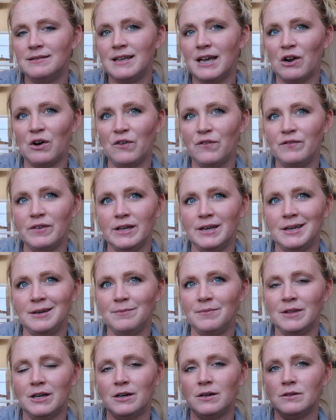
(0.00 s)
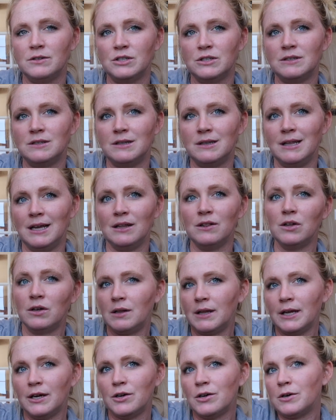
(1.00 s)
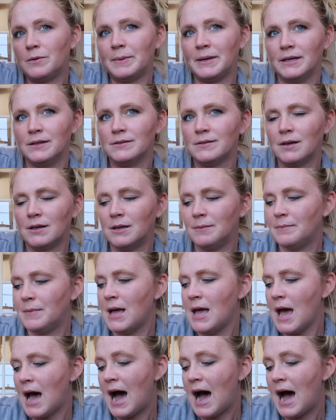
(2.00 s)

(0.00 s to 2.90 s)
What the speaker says: they don't fit him. They're just, they look like girl pants on him.